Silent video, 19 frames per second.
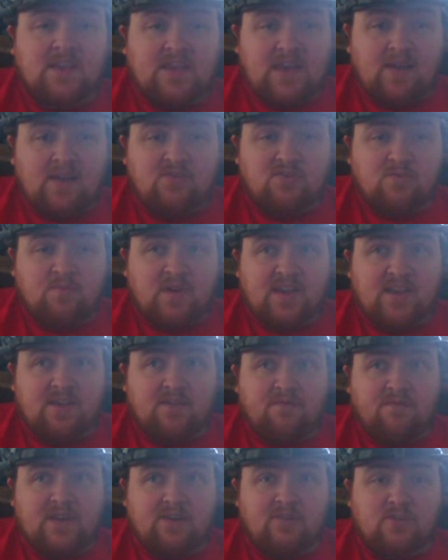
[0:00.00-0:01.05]
captured by
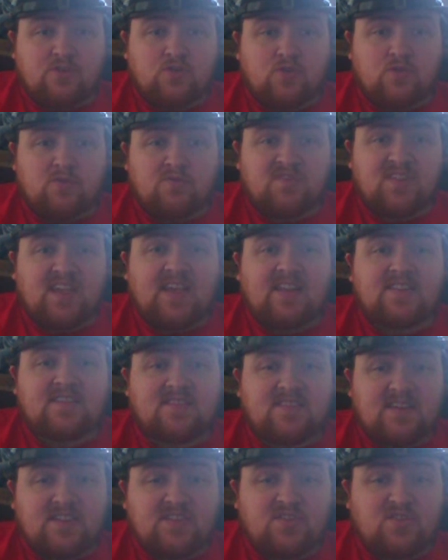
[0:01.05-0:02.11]
Confederate troops and
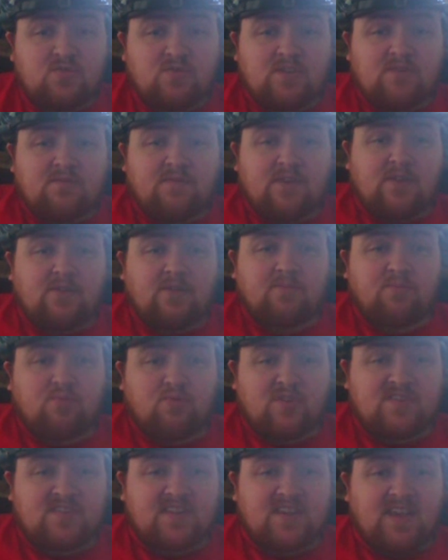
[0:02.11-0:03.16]
sent to Confederate
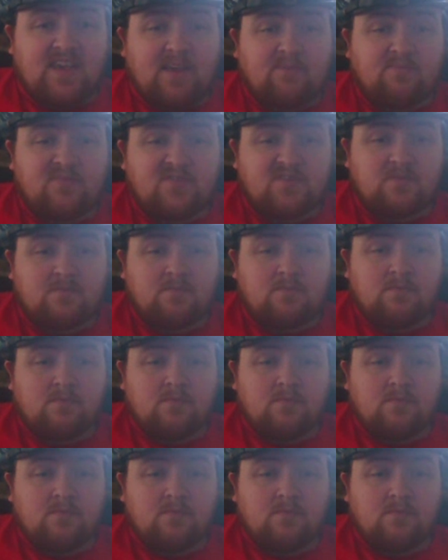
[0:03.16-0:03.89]
prison camps.